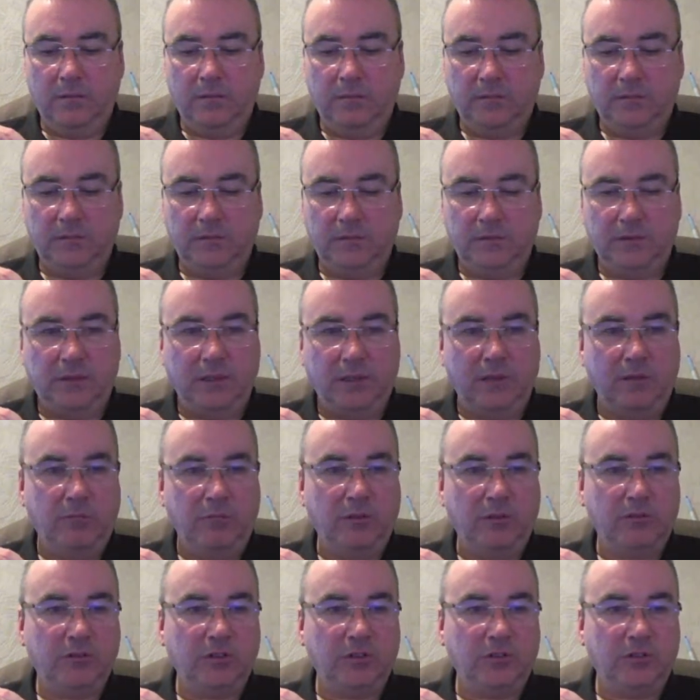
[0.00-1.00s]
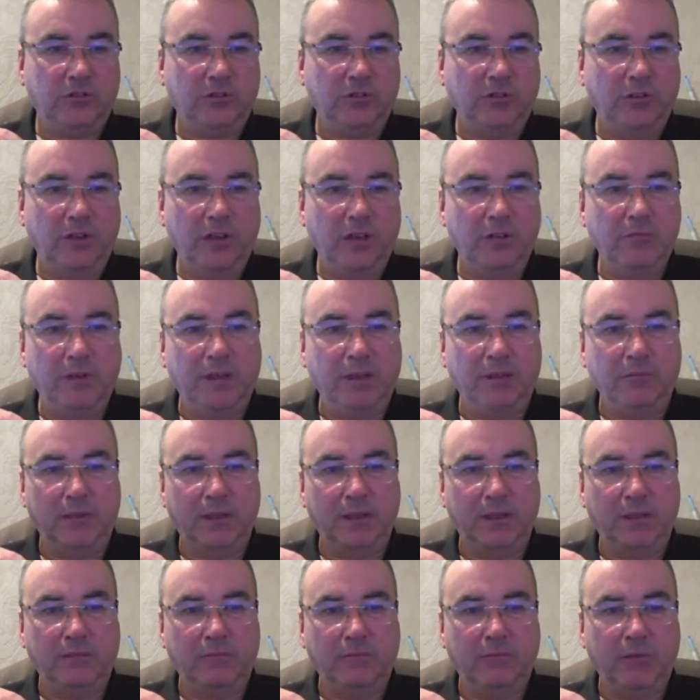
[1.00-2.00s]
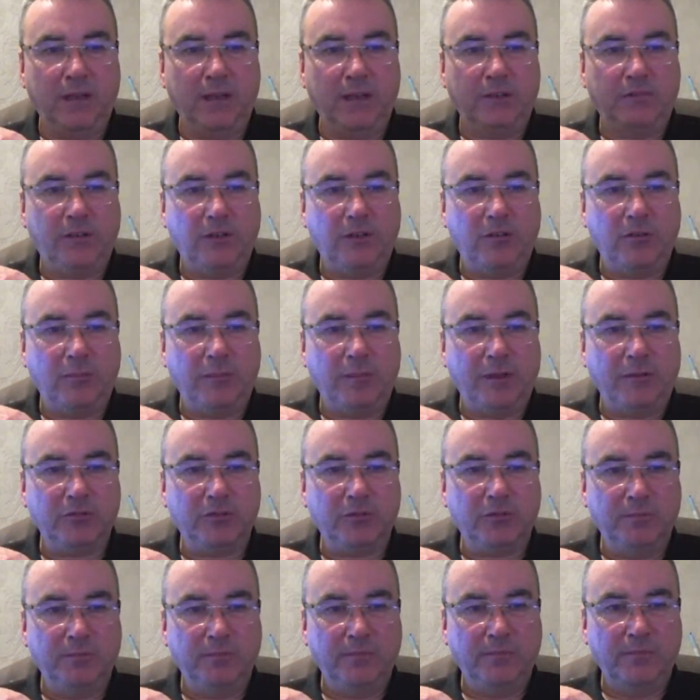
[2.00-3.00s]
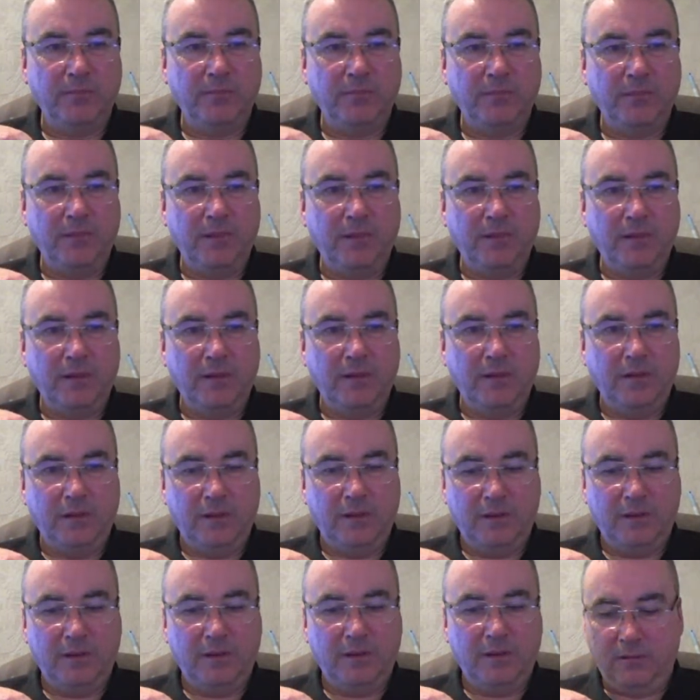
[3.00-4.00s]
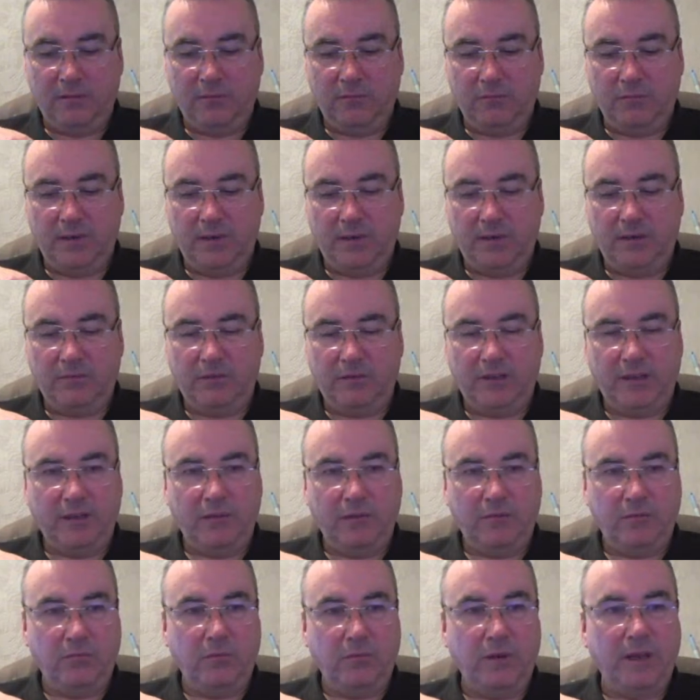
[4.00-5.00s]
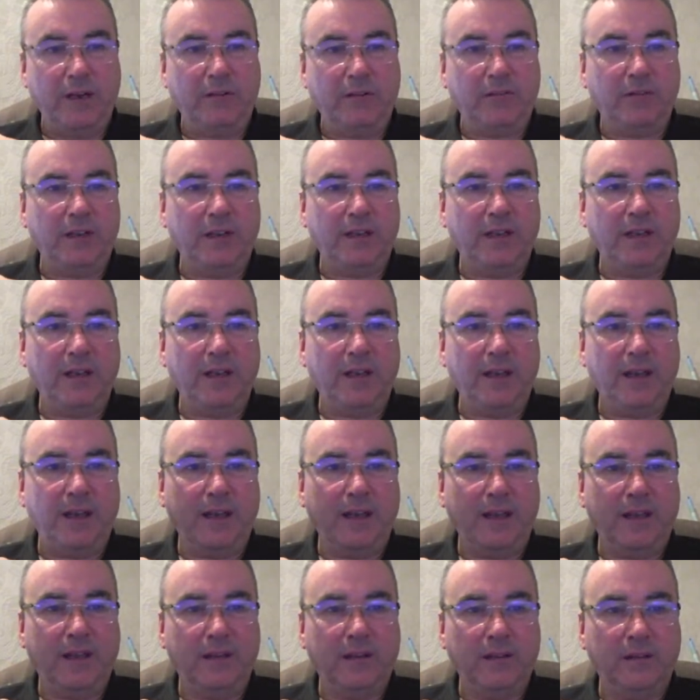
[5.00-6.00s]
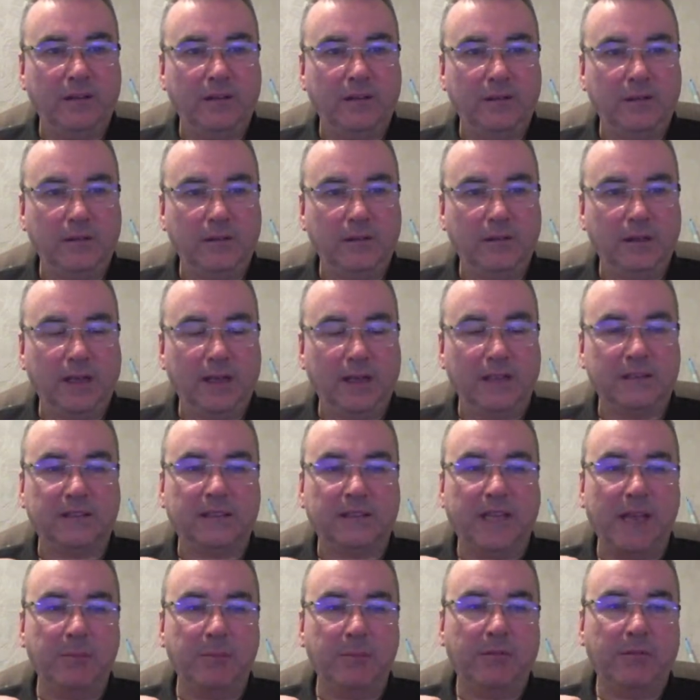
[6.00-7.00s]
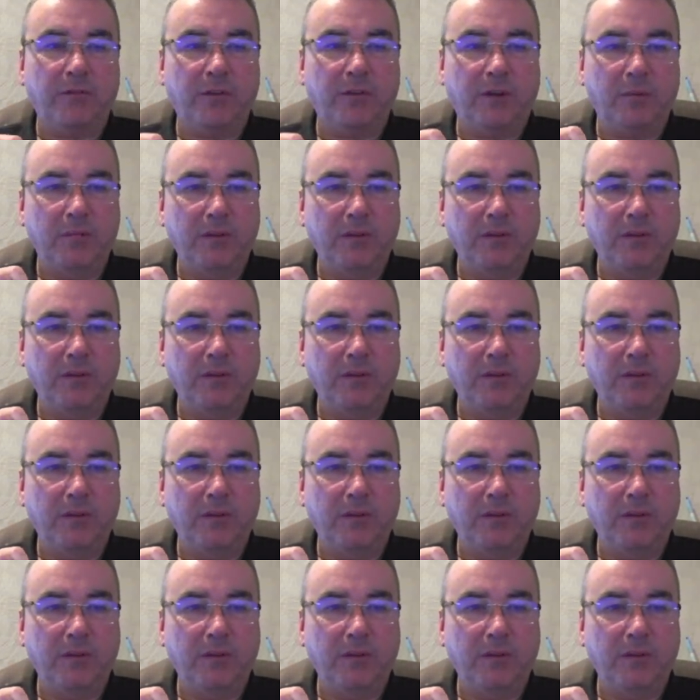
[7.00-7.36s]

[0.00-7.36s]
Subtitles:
So, what's the story, Will? Where have they come out? Where have they escaped from?